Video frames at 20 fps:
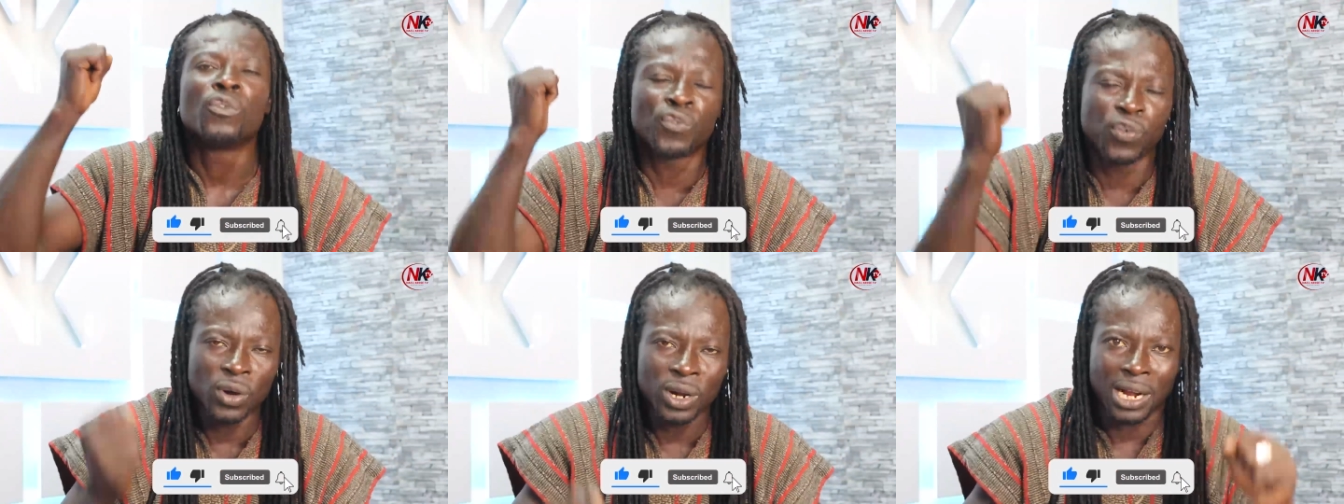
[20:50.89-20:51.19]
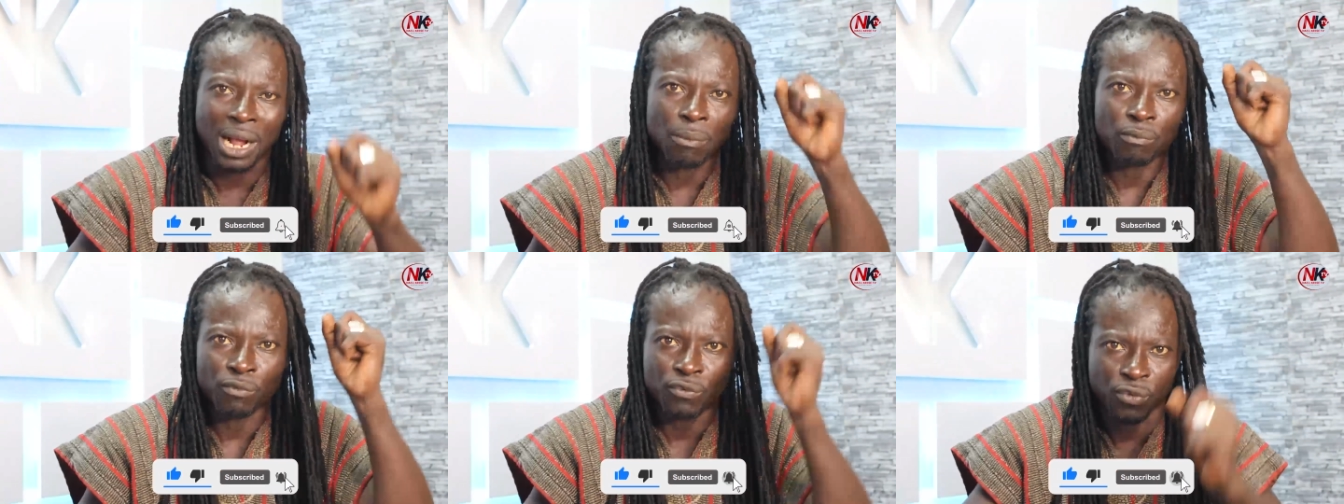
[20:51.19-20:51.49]

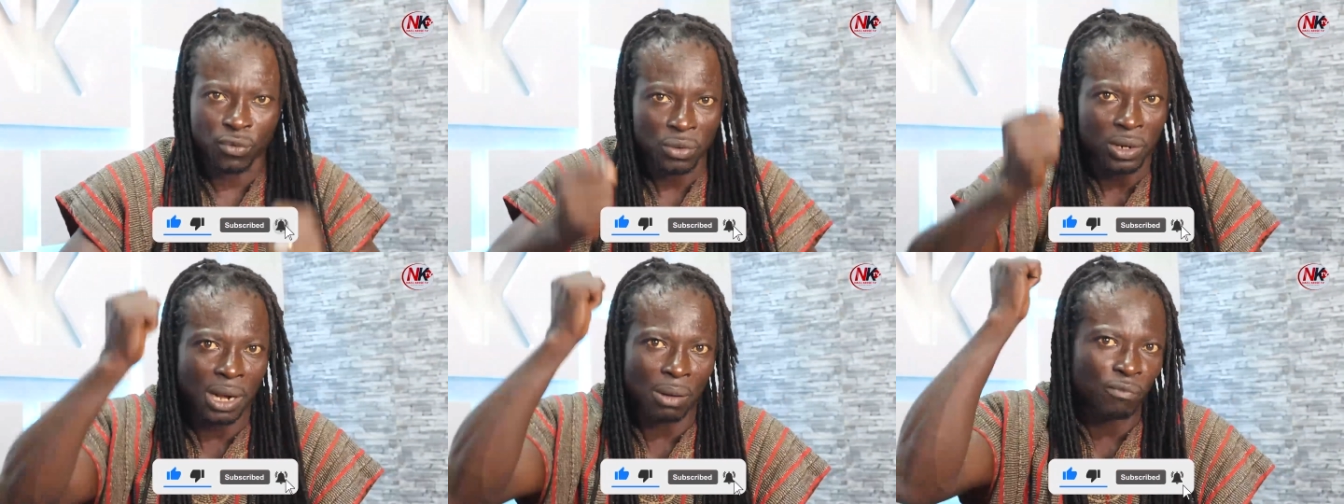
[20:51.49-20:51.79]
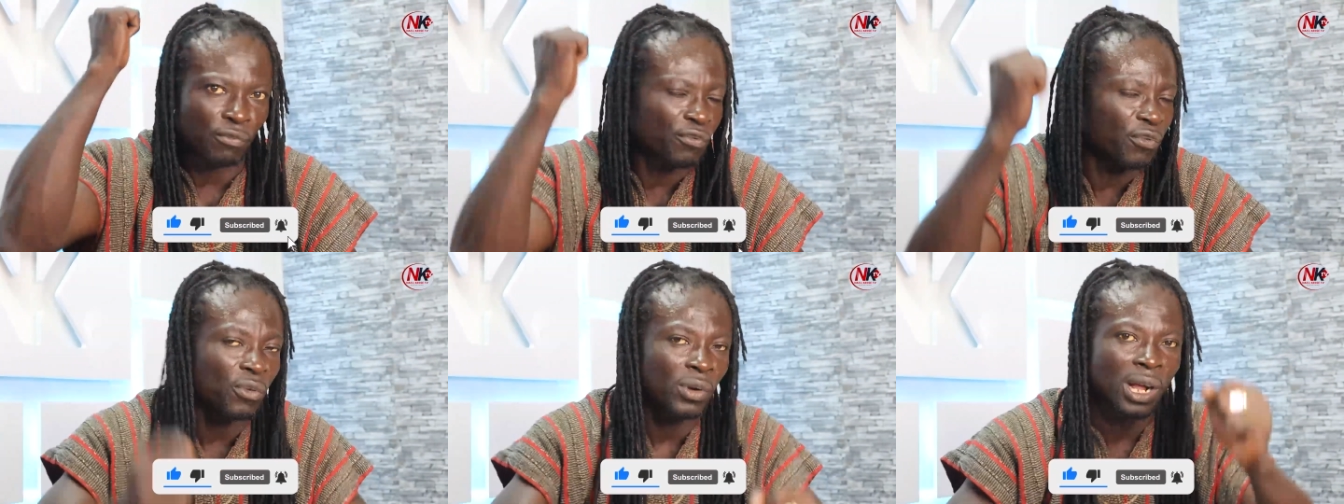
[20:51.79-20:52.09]

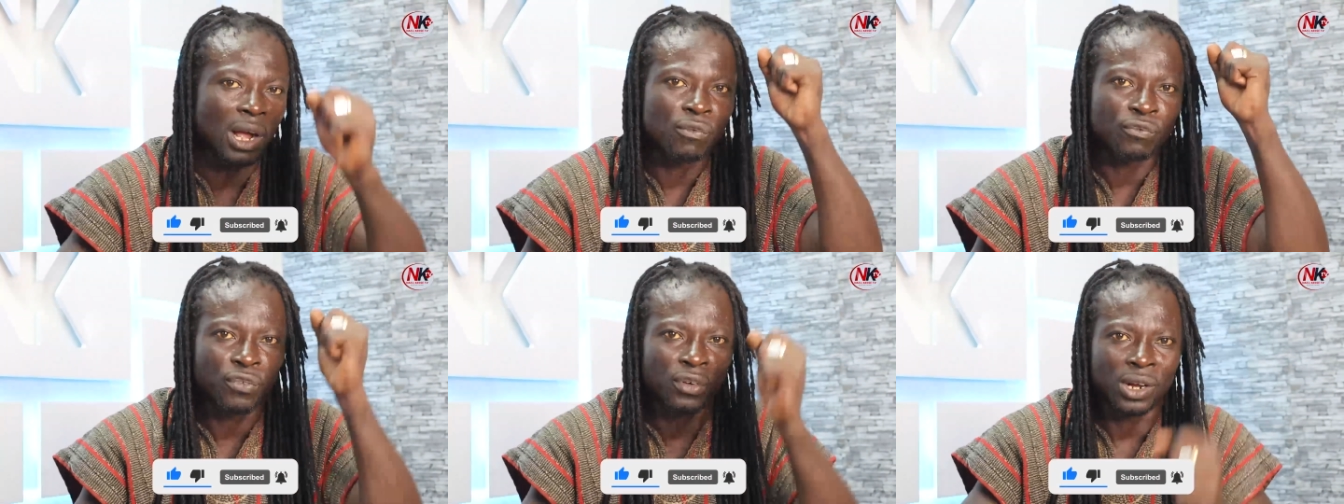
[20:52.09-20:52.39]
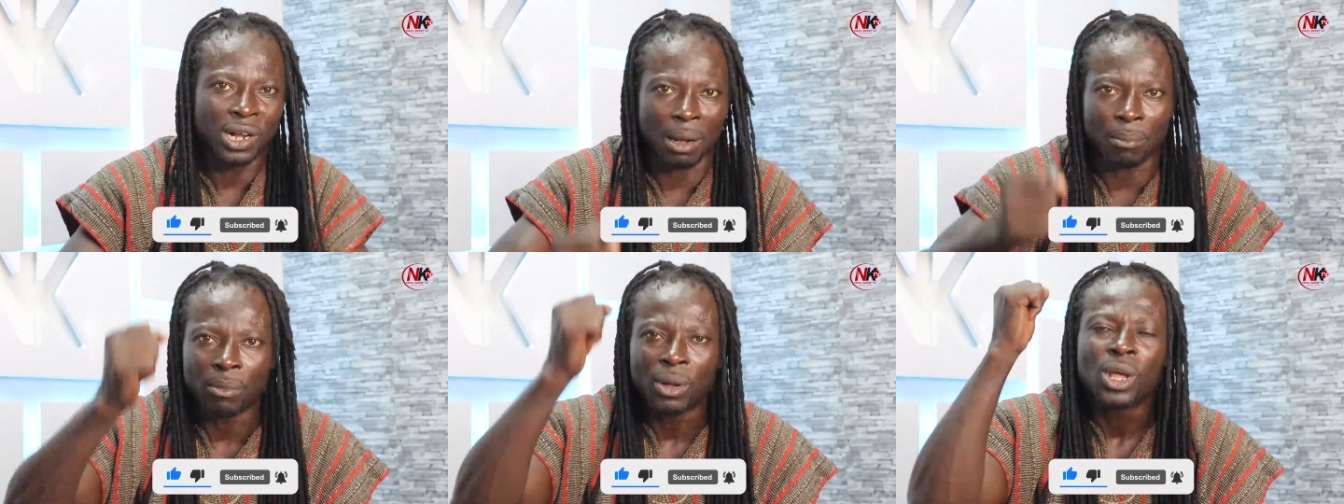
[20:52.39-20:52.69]

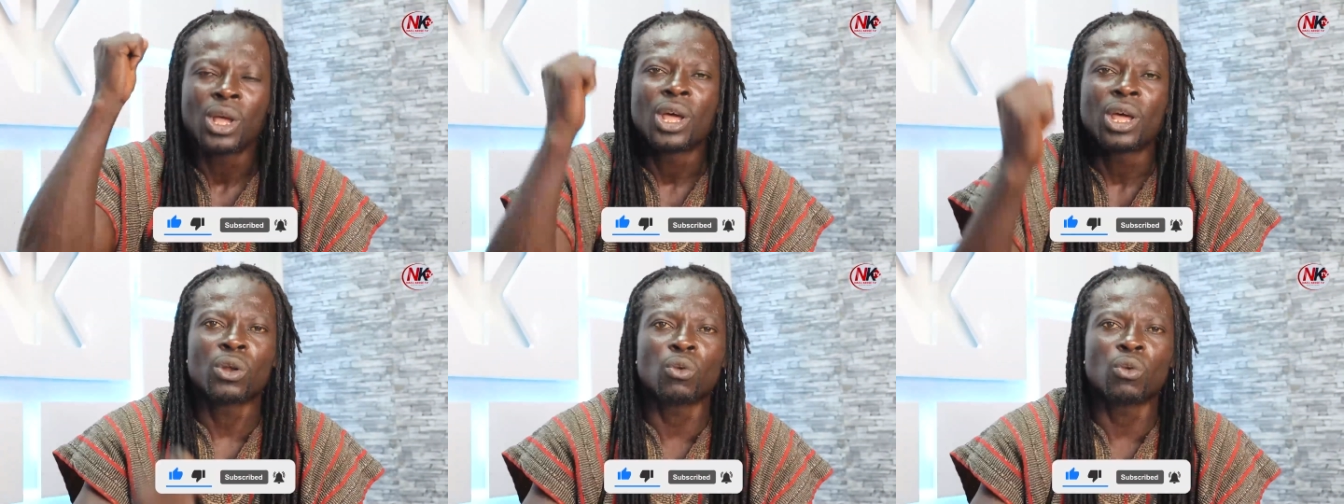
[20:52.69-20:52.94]
Funcam.